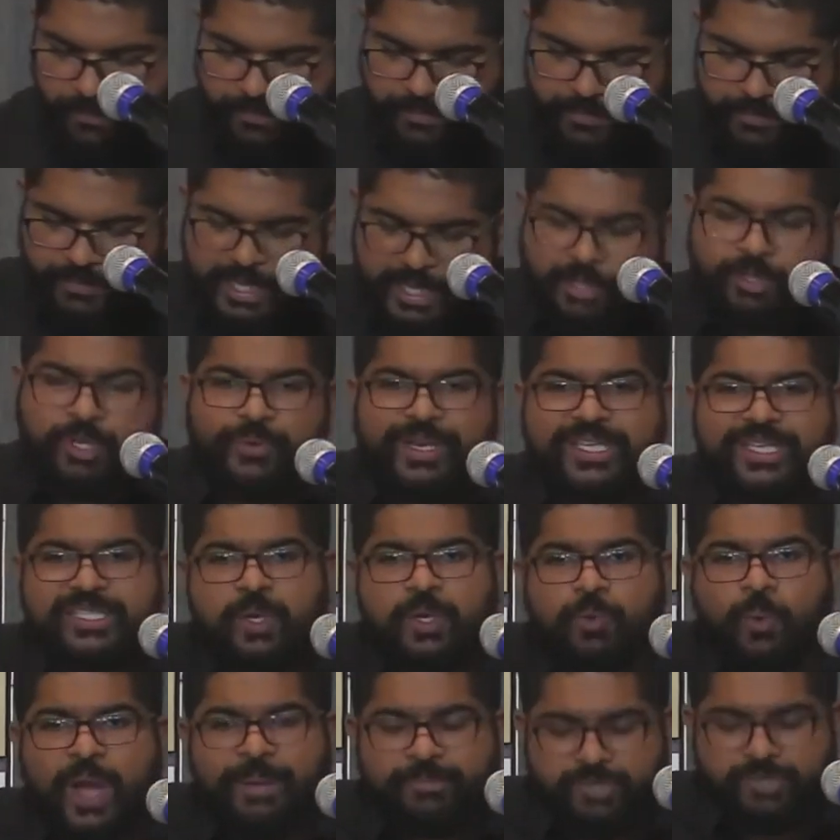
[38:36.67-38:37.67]
Now, the reason
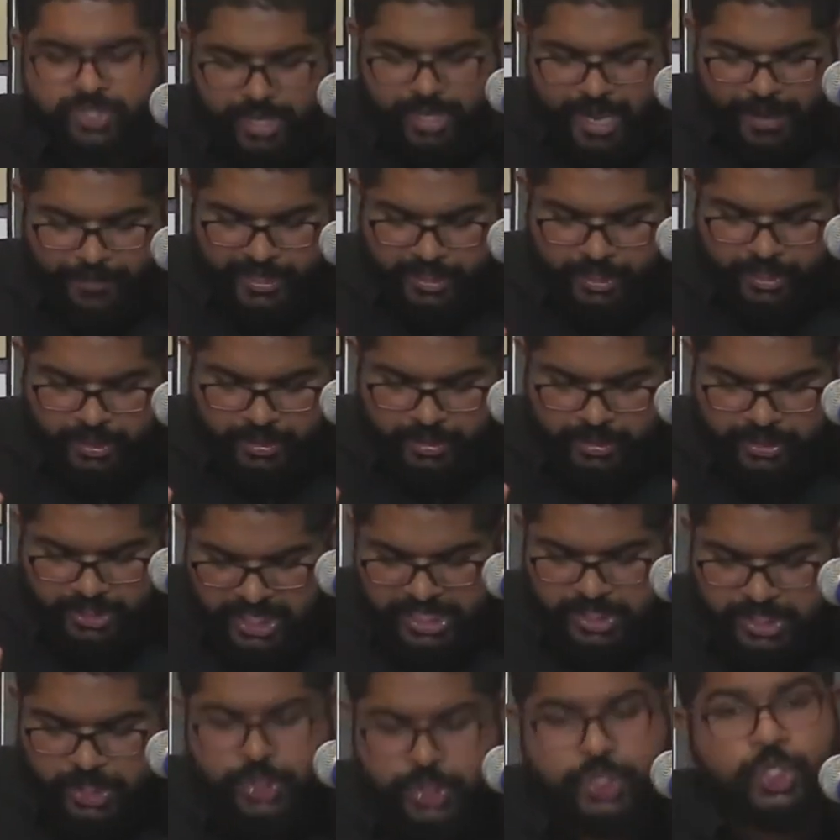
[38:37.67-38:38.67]
why I'm sharing
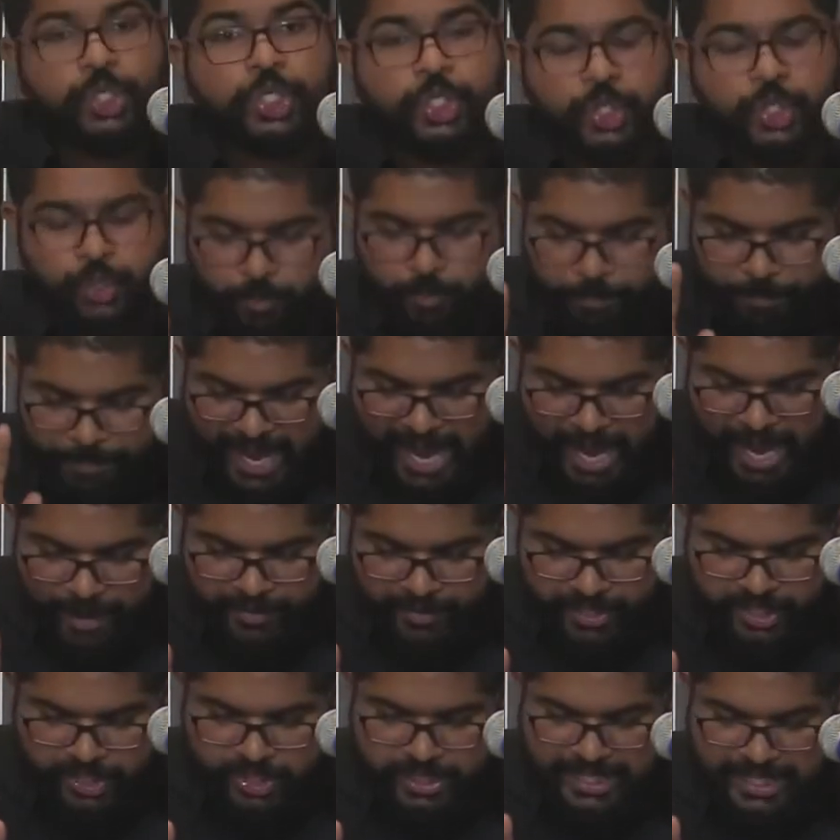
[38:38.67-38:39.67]
this to you,
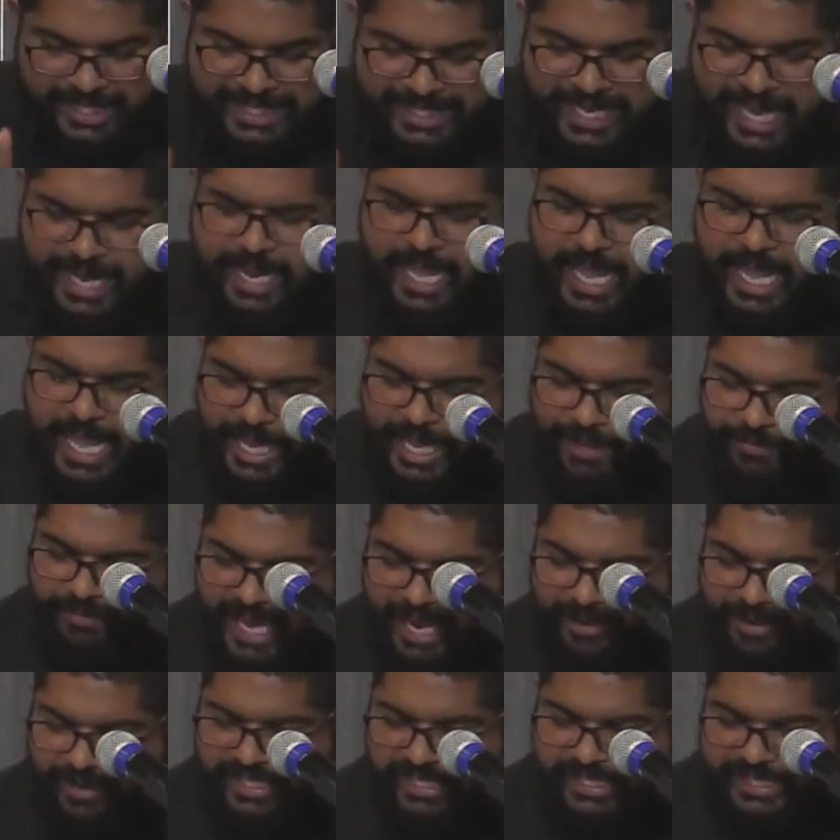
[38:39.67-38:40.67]
parents, is that if
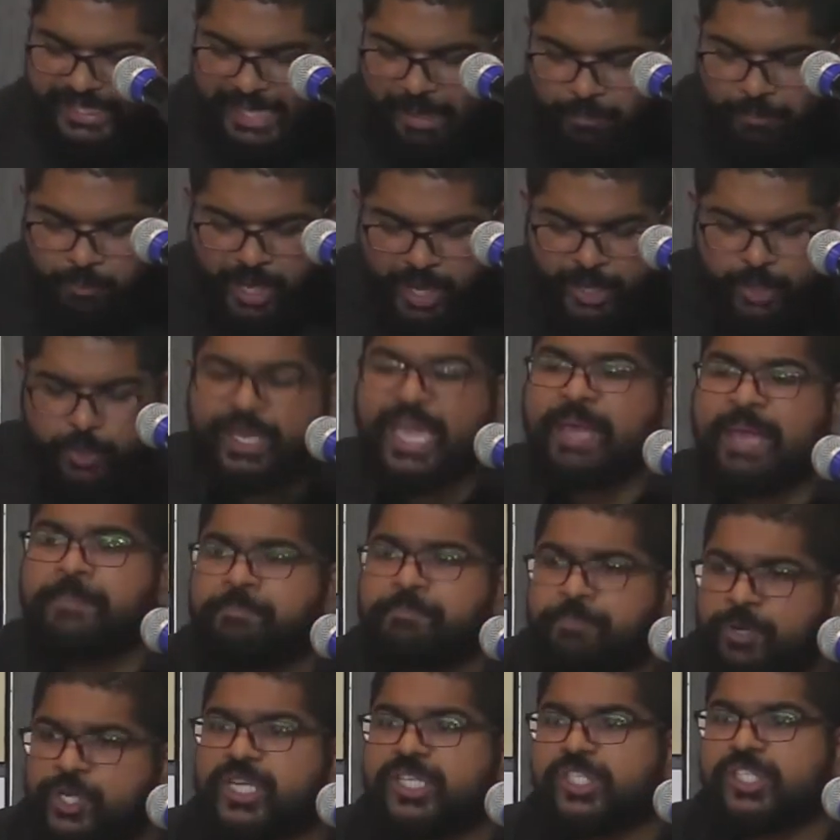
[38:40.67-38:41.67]
there is someone who can
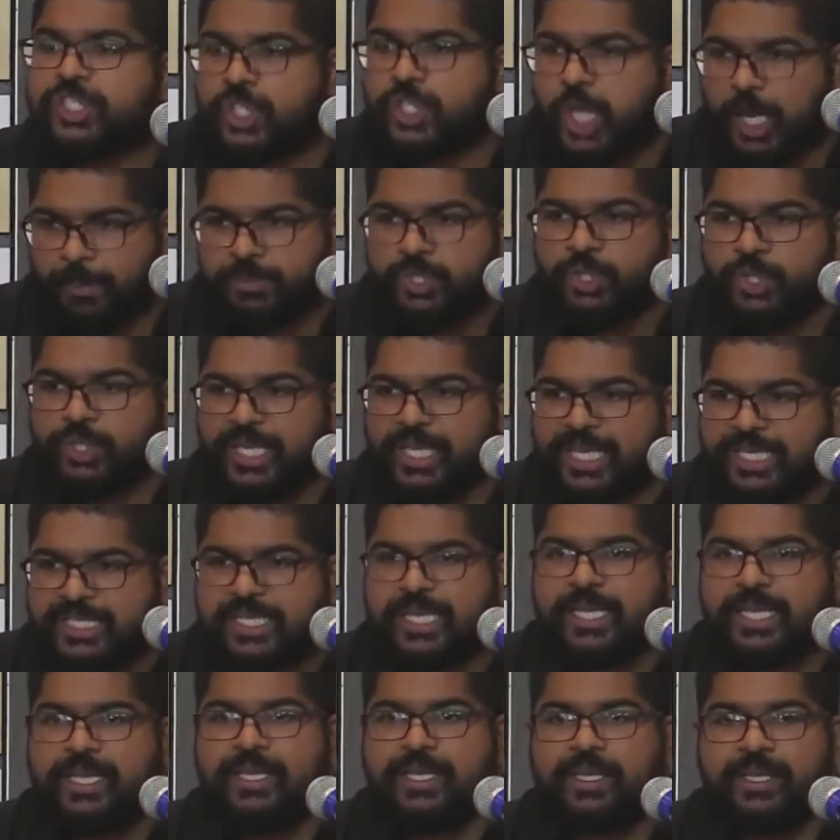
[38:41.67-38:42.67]
put a stop to this,
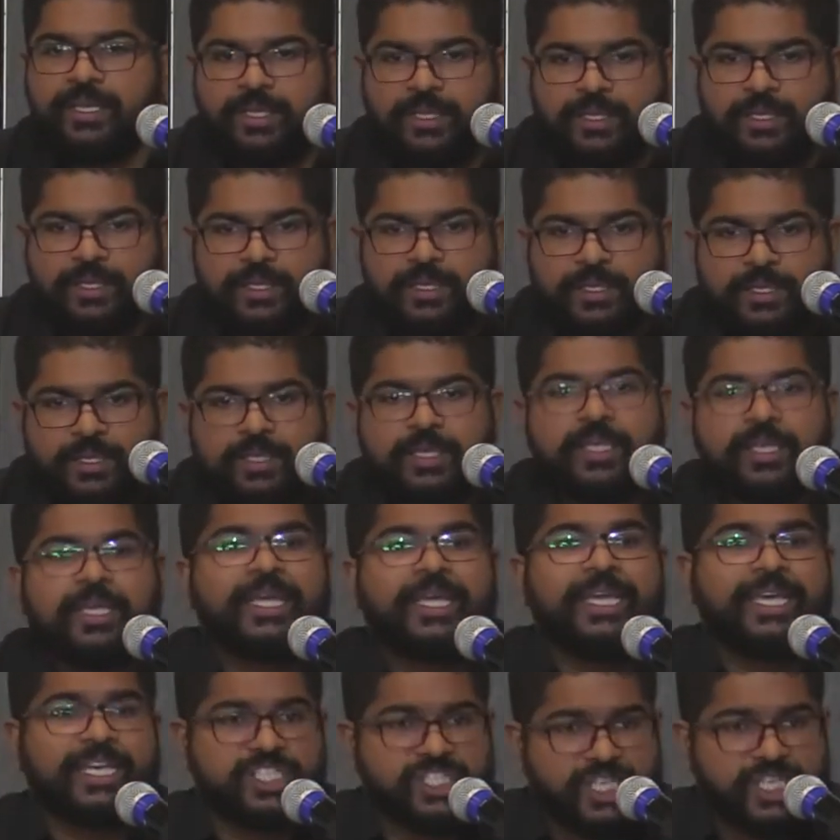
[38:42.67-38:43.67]

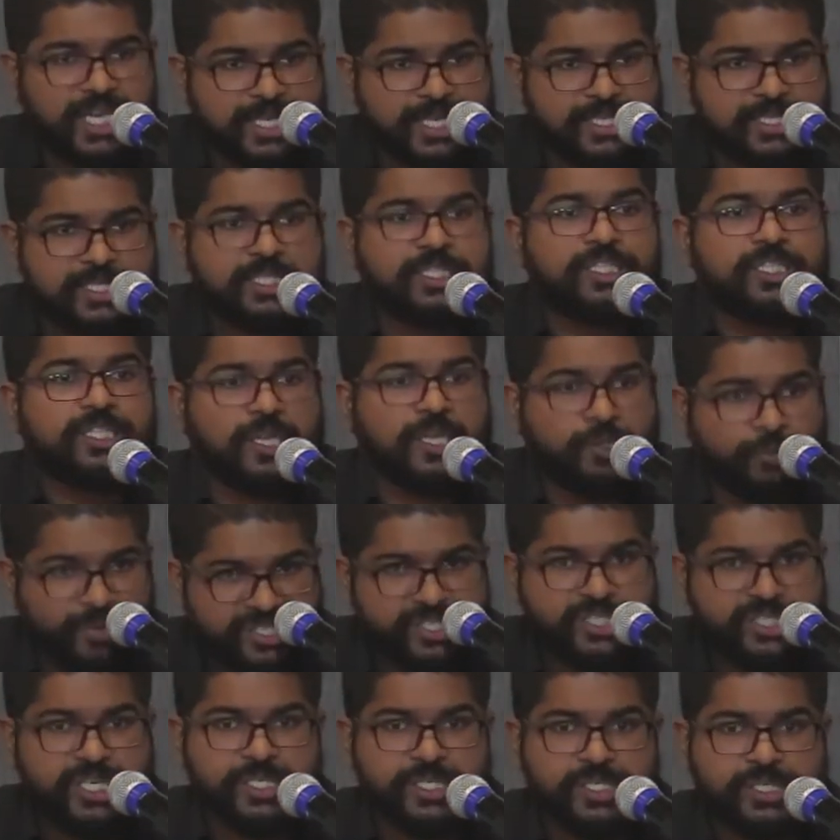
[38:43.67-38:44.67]
it is us, the
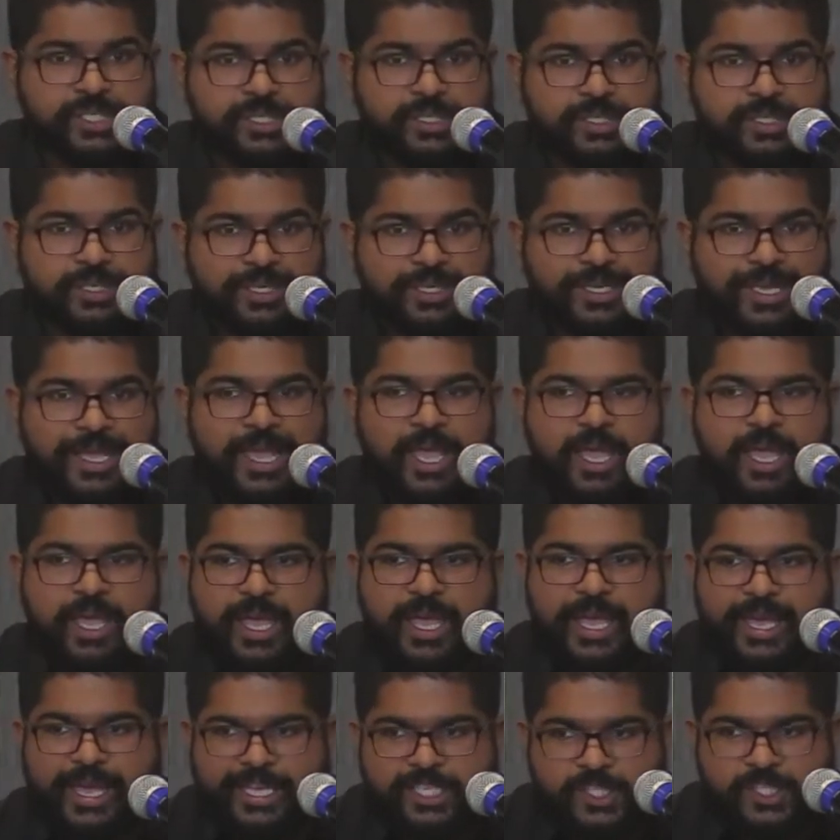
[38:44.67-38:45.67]
Christians,
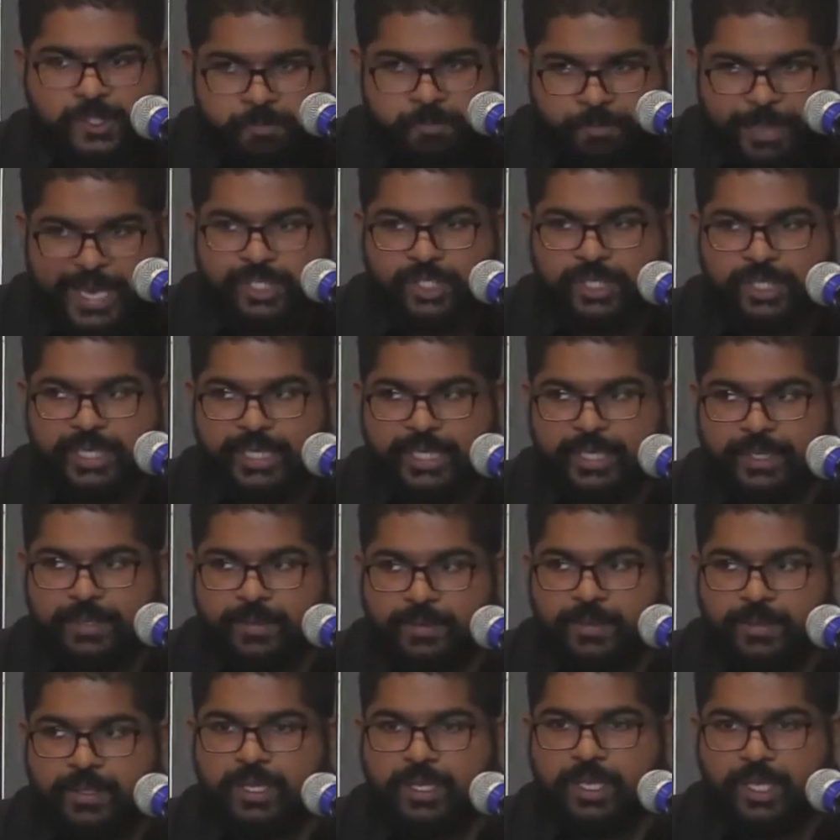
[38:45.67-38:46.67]
especially
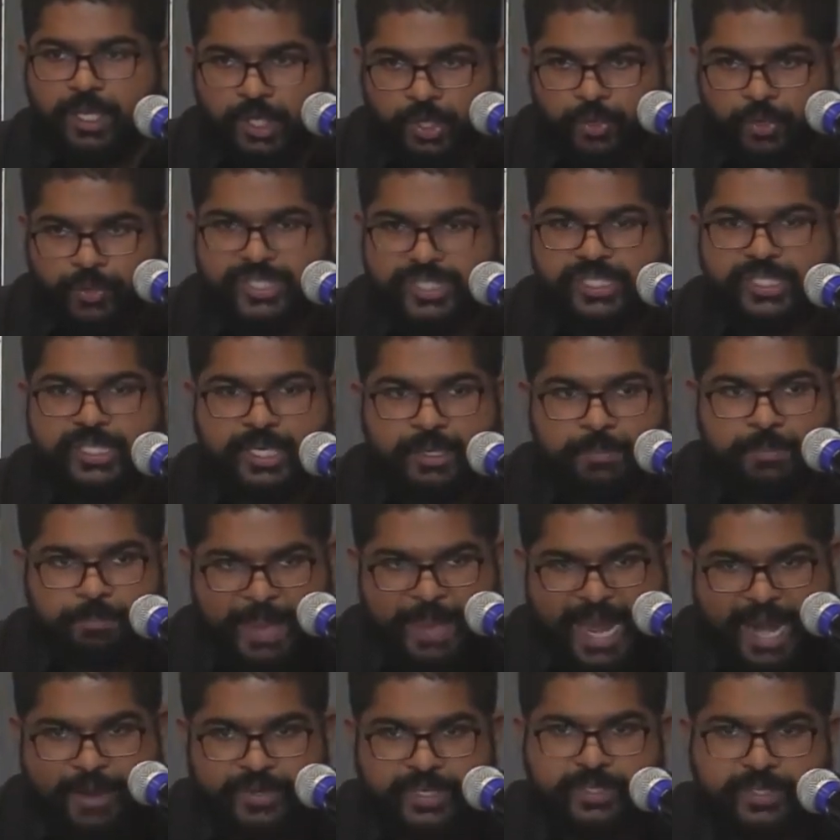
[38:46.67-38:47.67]
Christian
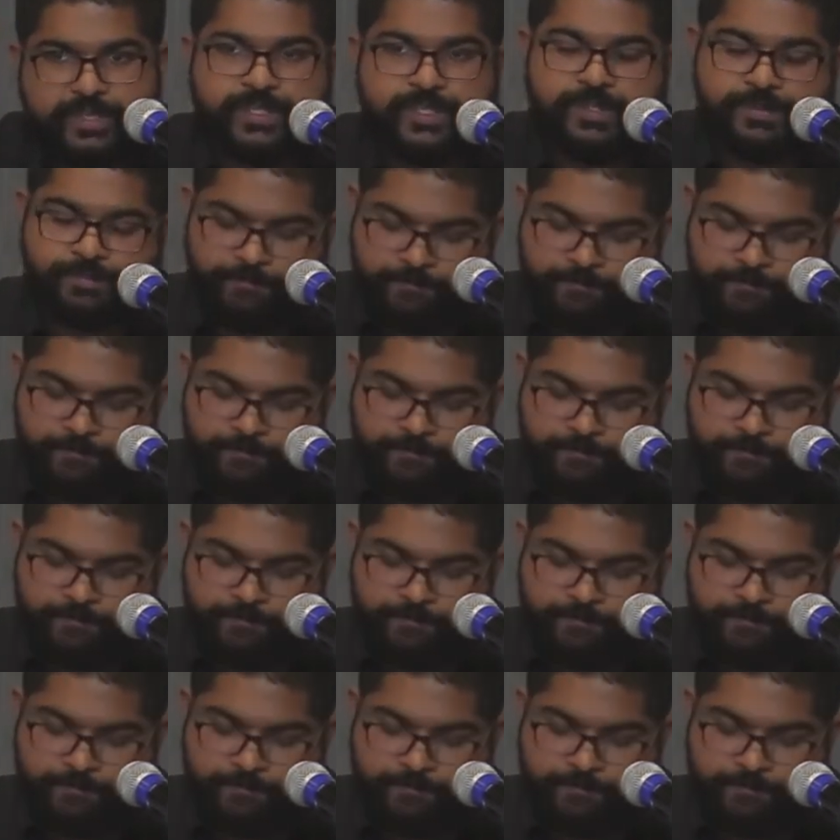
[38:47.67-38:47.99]
parents.